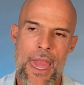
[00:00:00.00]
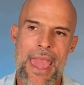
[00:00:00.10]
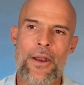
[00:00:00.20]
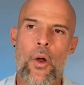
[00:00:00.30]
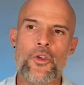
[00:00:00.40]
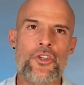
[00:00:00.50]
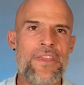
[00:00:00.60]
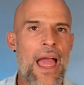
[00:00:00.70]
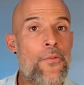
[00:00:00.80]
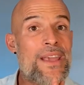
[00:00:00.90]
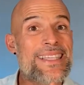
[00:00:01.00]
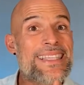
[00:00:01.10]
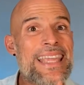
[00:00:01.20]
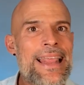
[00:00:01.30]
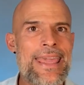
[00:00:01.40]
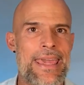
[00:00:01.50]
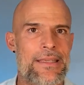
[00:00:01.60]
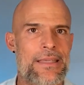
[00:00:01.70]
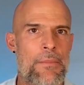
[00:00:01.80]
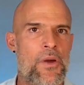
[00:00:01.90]
and also that
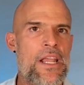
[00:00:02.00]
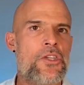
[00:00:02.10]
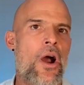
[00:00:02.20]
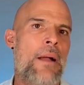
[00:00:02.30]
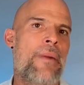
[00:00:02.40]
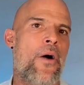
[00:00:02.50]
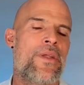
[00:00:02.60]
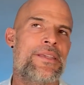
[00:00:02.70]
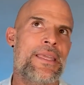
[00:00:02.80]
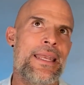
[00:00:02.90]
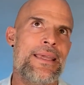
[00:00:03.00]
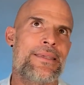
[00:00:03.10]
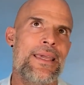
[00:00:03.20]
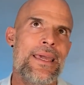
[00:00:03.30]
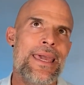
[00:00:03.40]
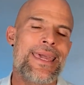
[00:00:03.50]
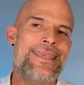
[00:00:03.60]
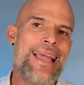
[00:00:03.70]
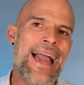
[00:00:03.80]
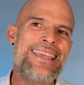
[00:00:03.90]
resilience. I'm gonna talk about resilience because
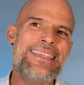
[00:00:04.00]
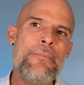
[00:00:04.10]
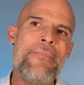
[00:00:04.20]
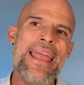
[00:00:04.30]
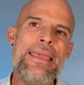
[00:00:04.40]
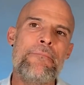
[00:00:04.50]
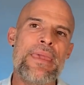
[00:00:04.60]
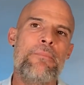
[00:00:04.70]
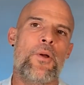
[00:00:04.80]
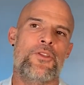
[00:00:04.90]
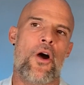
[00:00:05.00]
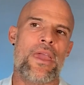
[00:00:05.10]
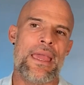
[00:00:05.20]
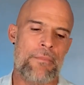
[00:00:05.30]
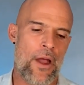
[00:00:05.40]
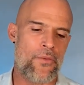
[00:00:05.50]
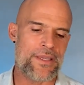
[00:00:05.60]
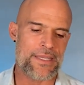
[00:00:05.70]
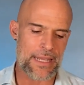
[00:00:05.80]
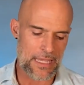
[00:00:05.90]
I see many people talking about
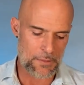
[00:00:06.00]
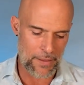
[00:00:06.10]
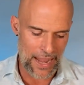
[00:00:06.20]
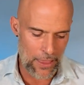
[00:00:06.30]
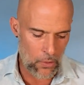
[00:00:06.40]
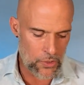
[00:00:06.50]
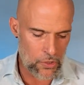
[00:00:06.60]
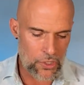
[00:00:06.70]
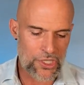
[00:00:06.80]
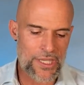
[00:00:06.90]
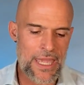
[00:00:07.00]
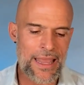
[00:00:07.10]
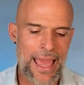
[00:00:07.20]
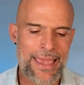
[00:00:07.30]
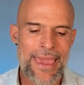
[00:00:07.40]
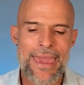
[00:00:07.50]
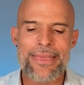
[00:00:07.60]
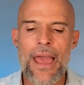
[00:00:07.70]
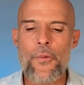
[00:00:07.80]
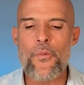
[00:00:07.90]
resilience, but I also see like
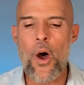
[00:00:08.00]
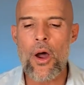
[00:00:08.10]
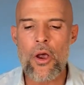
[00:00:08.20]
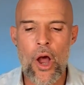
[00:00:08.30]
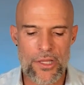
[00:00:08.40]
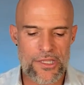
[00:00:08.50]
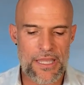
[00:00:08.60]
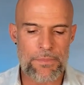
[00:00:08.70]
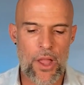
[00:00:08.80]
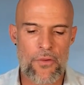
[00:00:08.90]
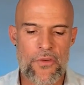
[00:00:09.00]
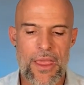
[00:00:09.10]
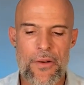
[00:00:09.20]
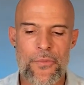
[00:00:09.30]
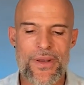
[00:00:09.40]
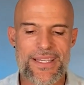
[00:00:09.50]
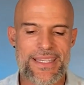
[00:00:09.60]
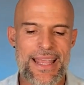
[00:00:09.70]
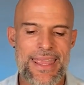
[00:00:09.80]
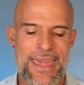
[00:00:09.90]
the wrong concept of
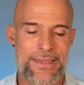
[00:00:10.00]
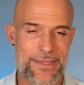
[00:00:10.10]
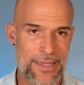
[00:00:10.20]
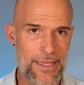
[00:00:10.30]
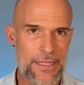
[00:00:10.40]
resilience